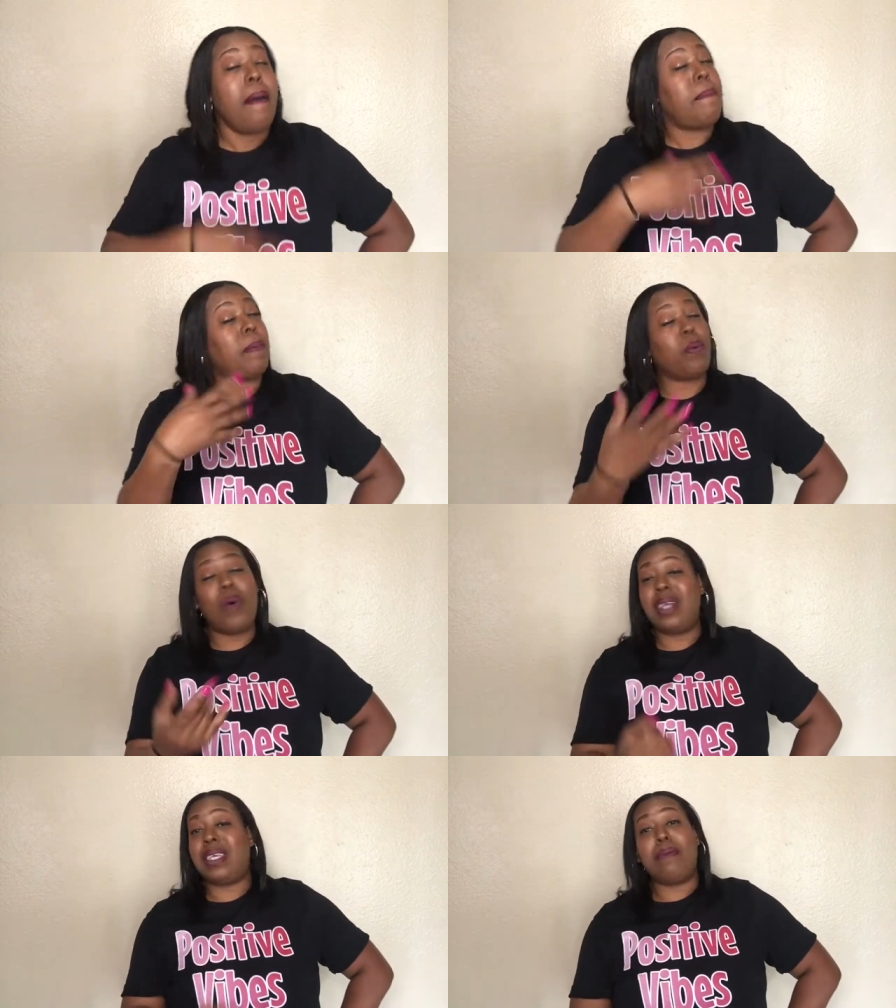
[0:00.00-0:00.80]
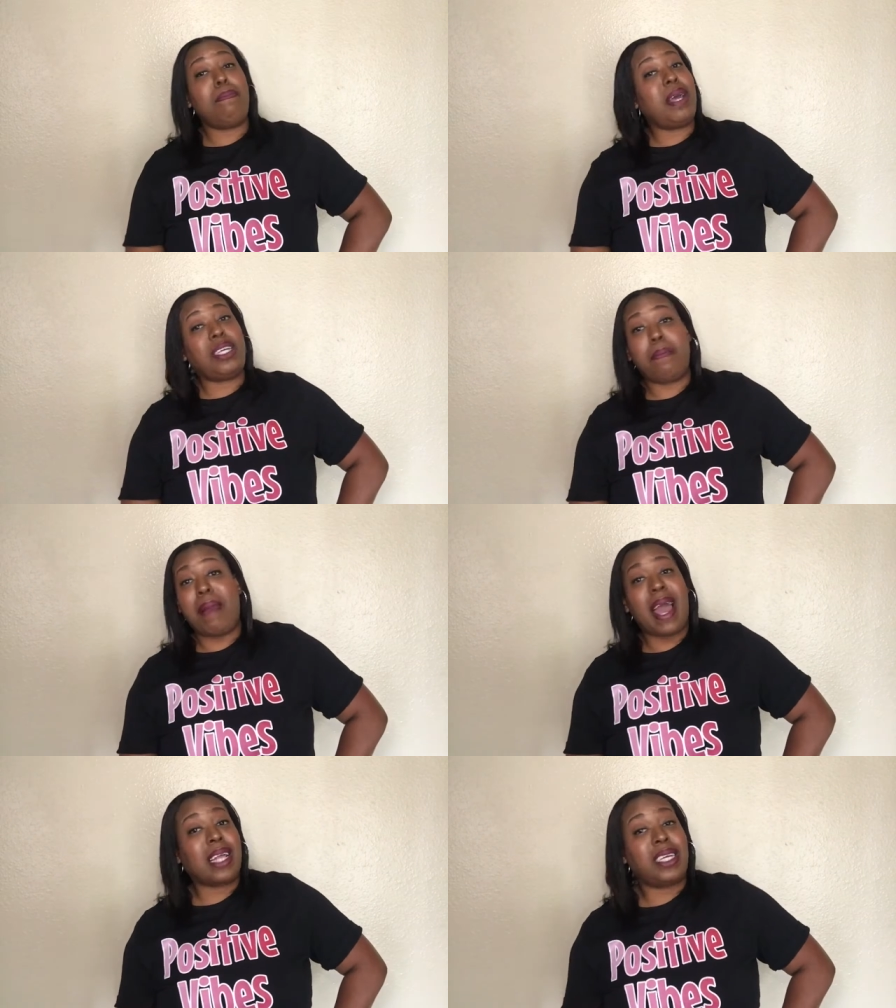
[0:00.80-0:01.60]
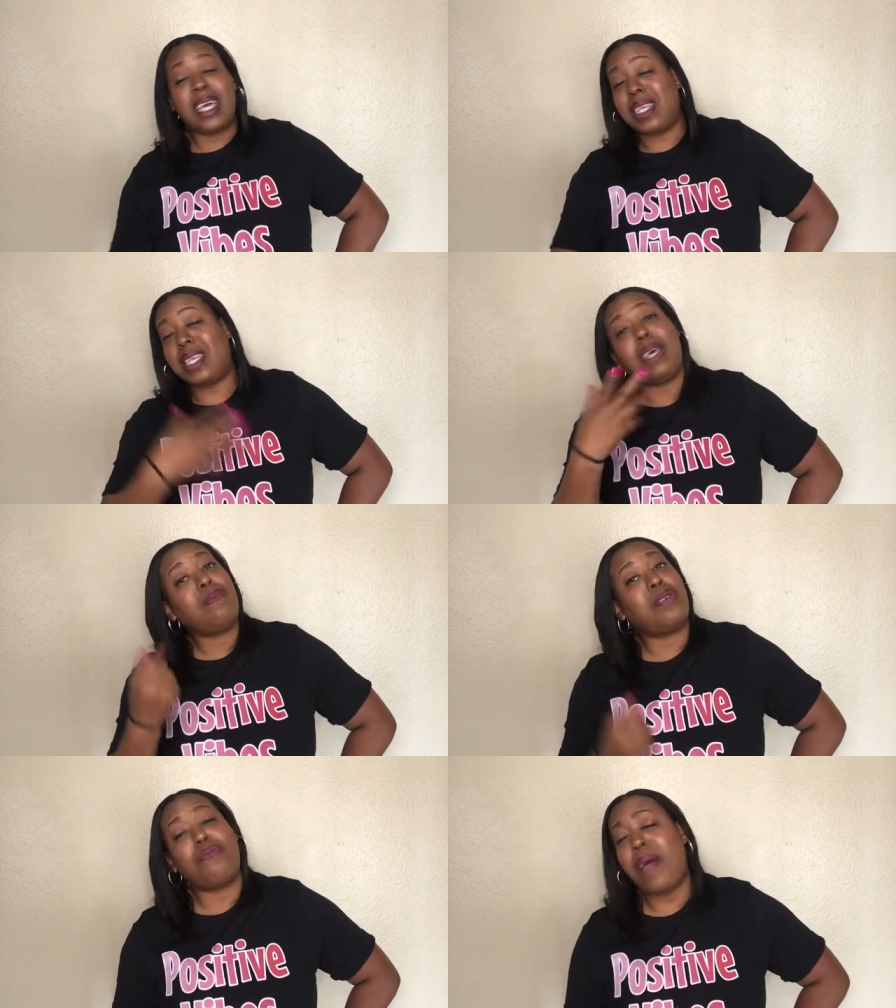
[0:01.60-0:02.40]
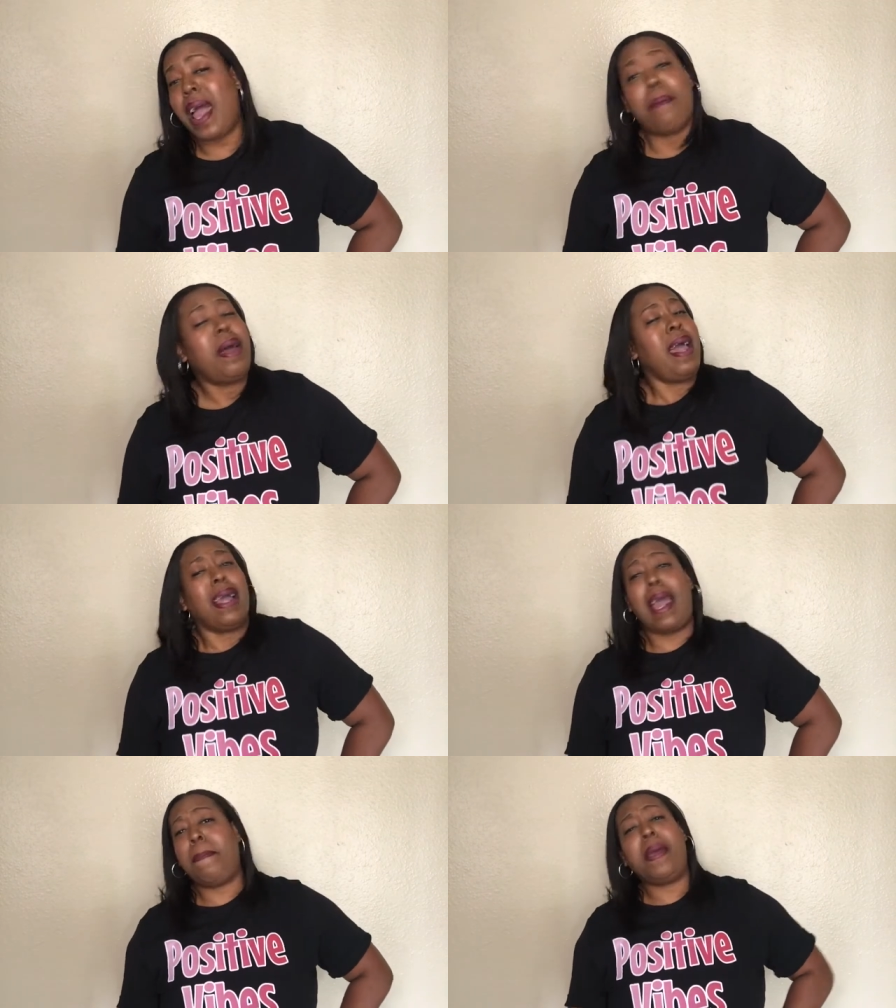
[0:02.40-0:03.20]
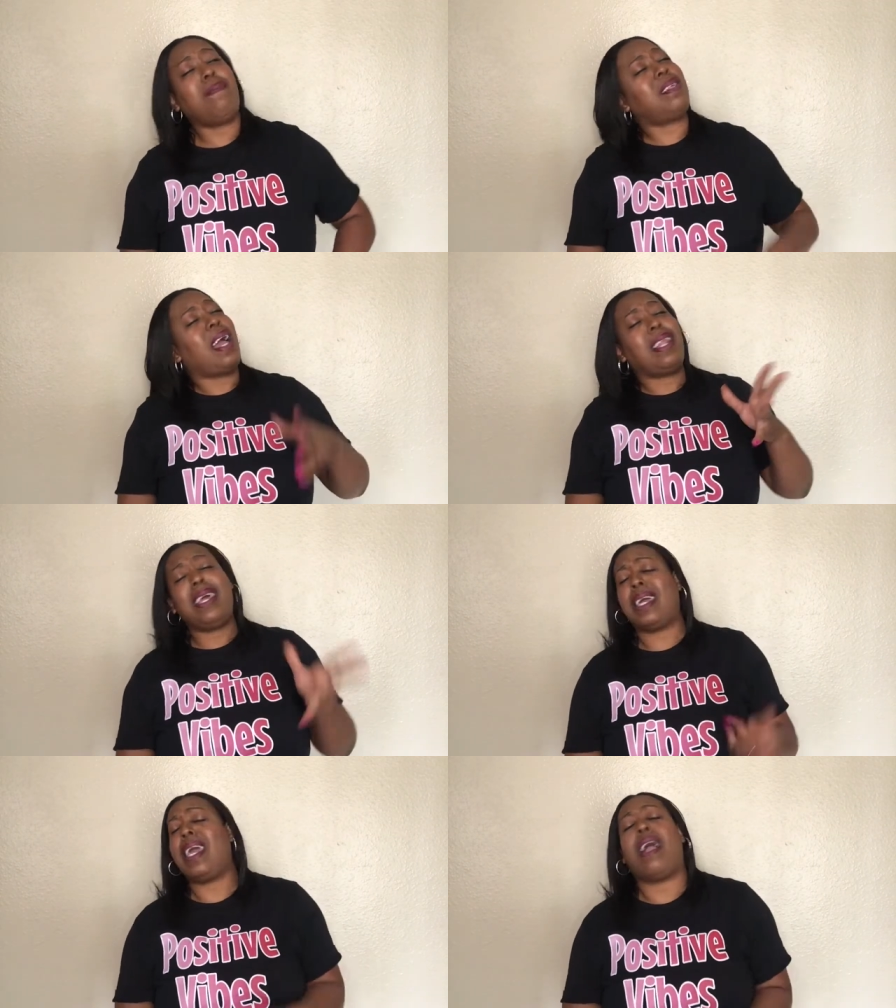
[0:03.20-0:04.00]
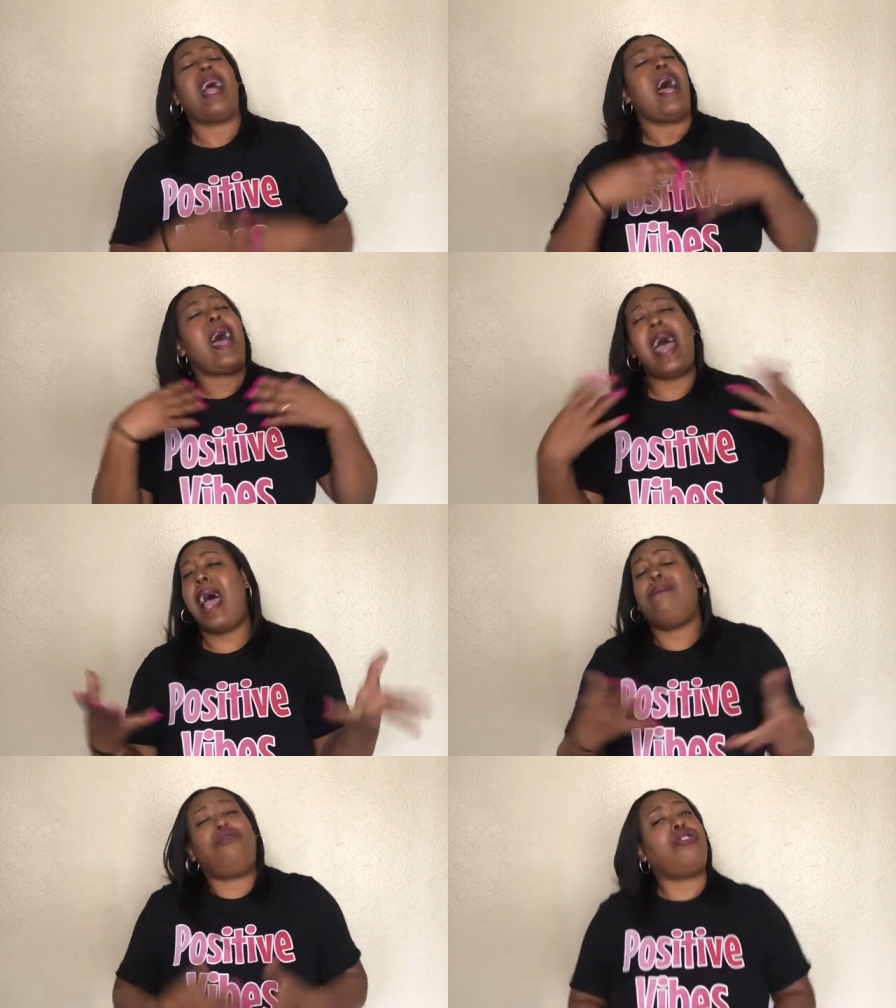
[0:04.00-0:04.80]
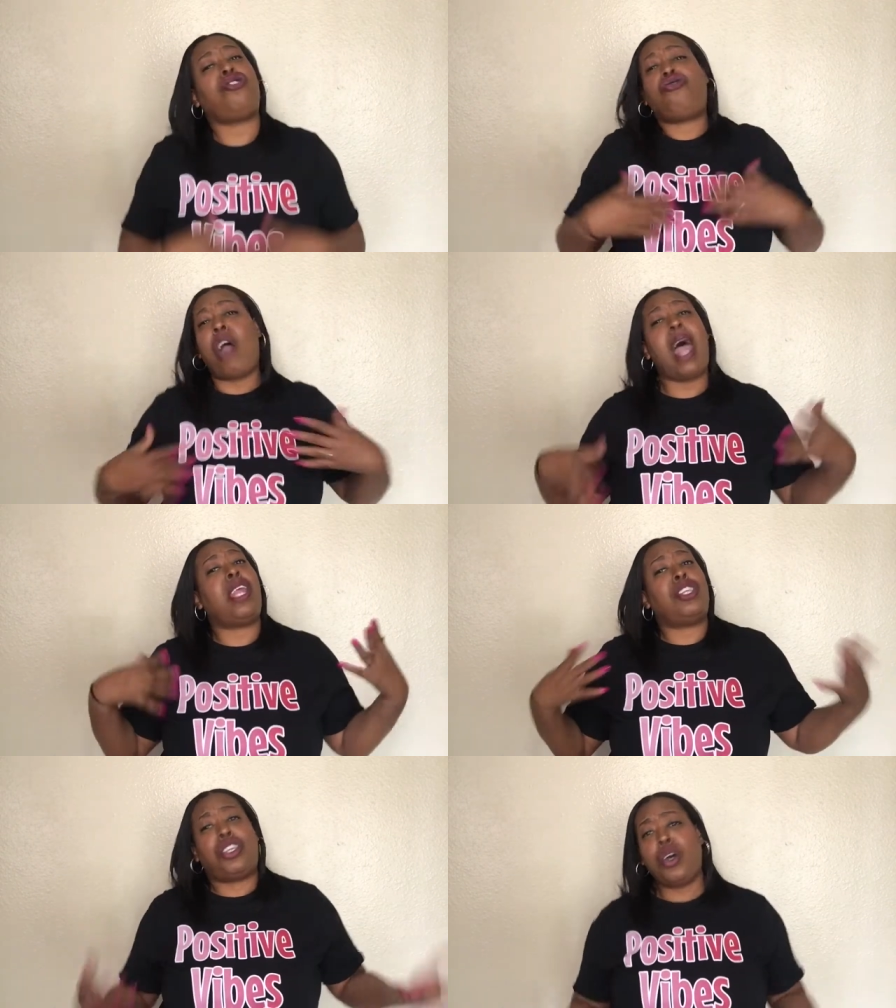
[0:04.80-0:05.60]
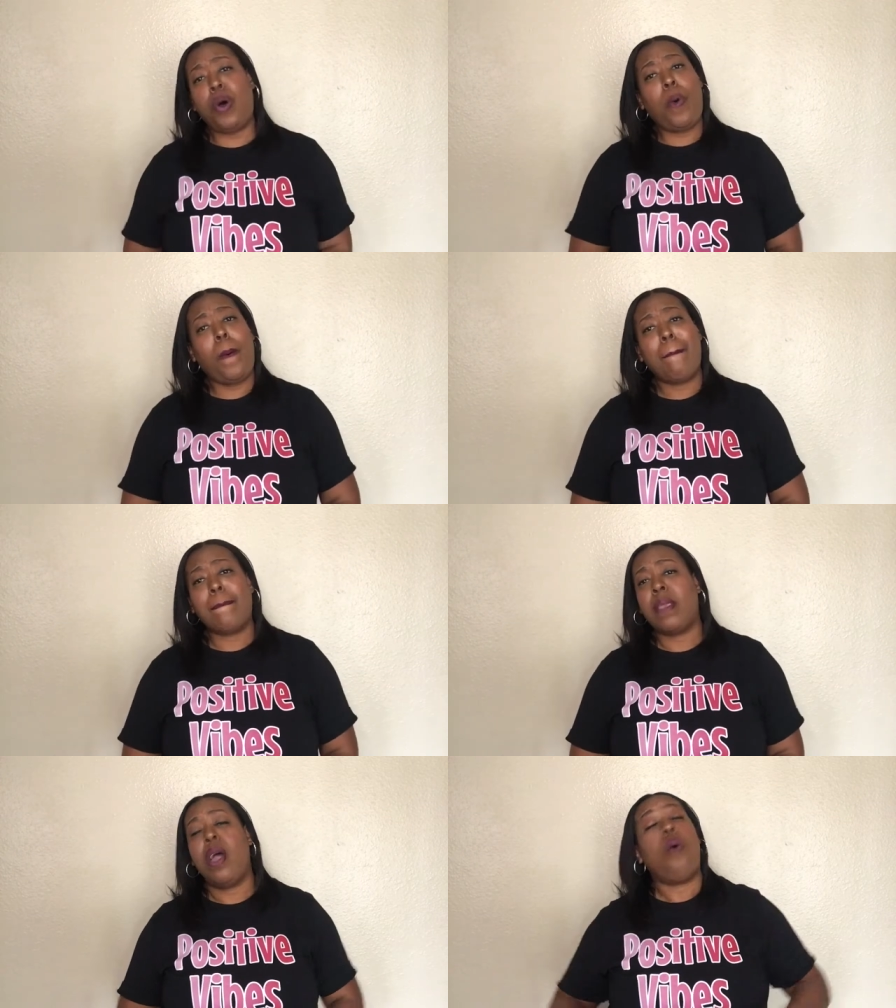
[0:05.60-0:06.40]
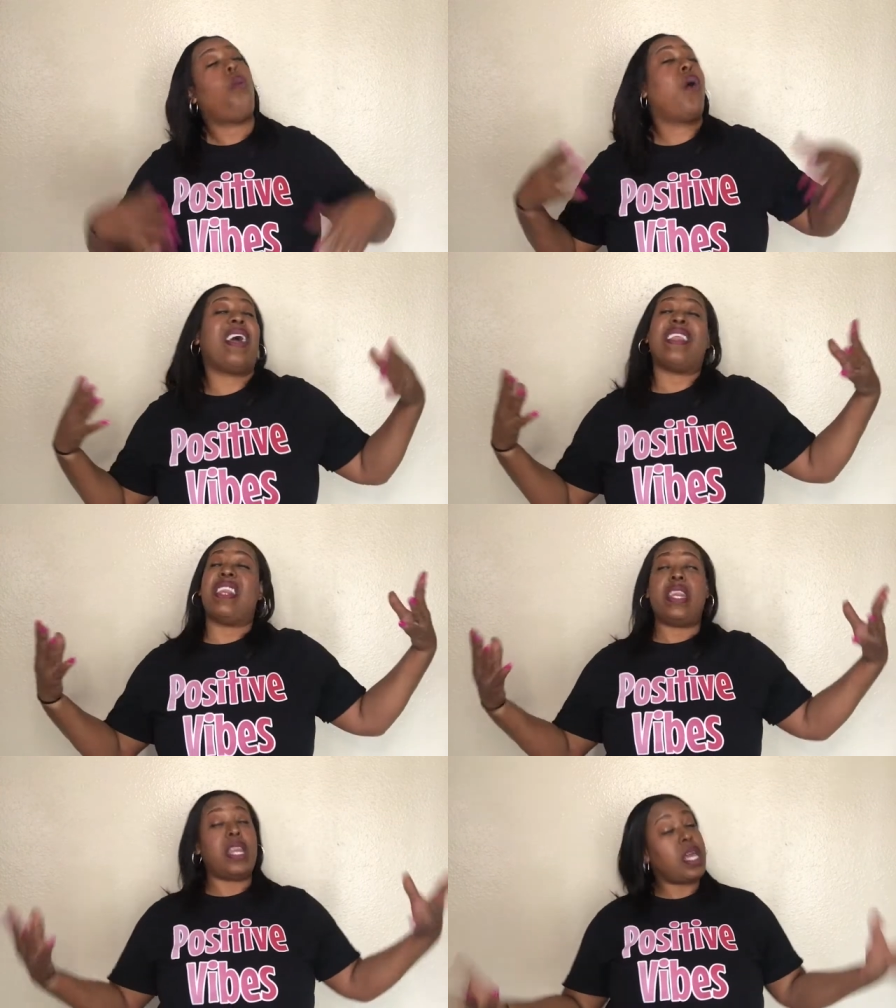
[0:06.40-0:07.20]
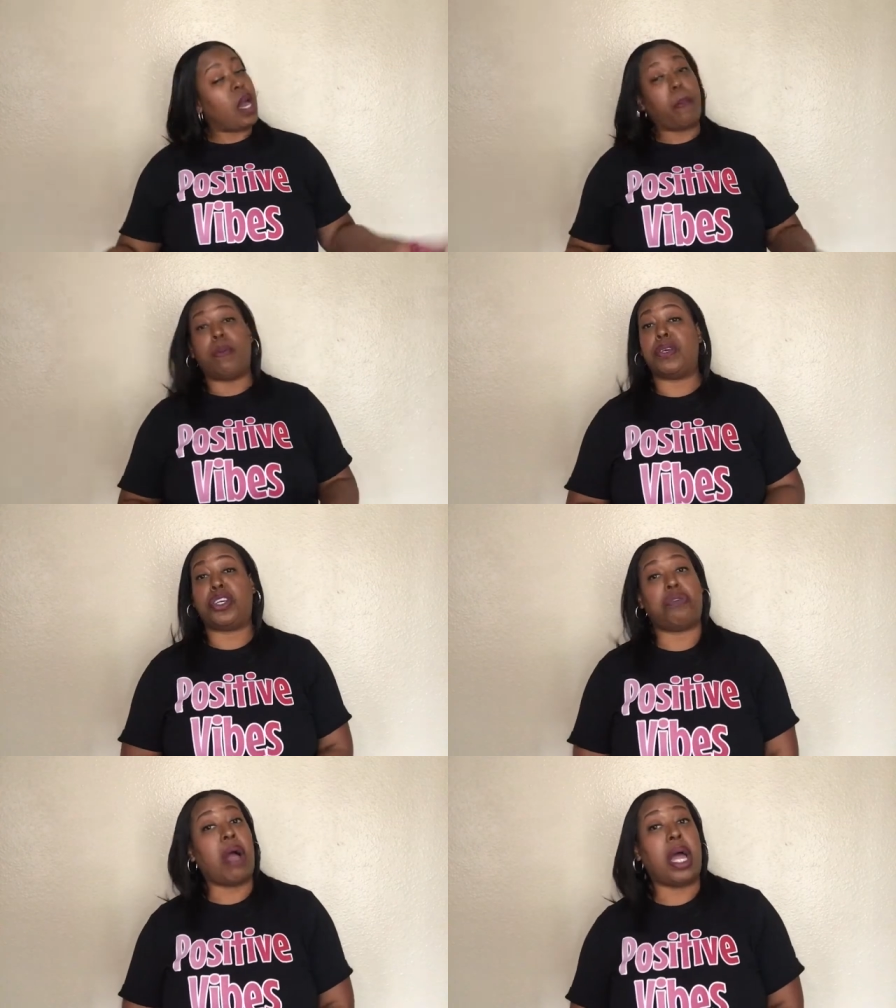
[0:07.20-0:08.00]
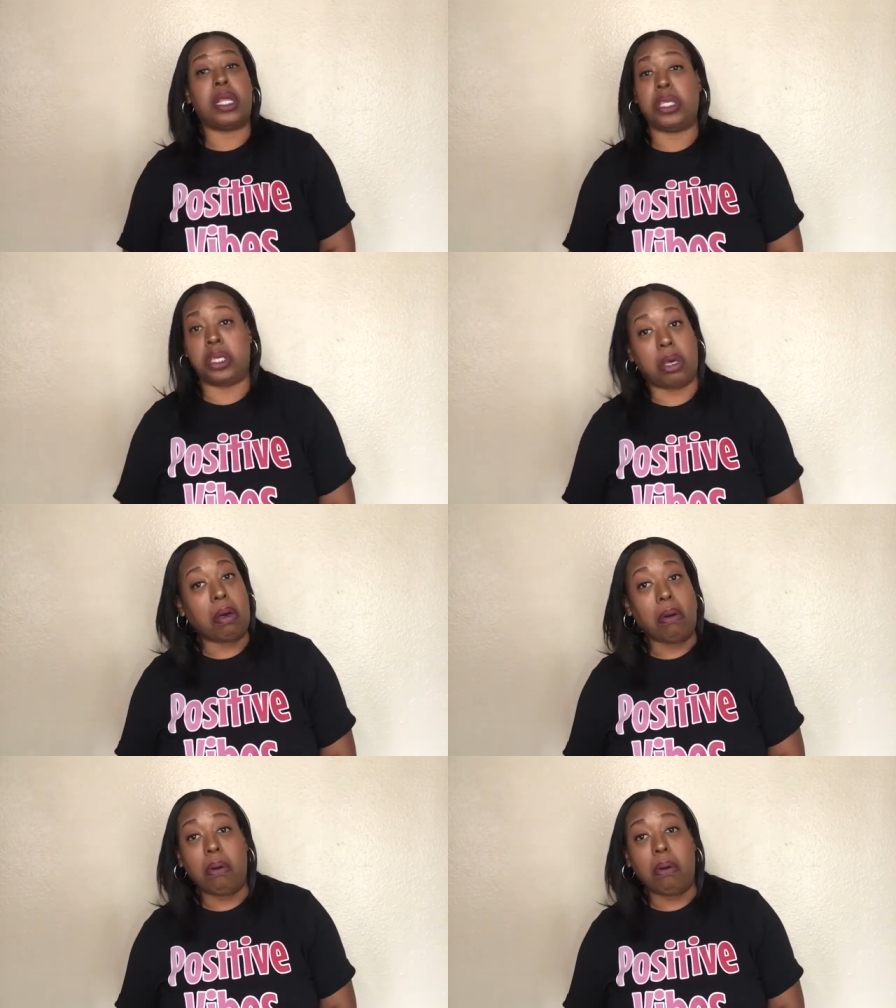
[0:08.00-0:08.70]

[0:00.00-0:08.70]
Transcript: Baby, once he mentioned Black Jesus, it was a wrap. KP was like, look here, I'm just trying to do what Nip was trying to do.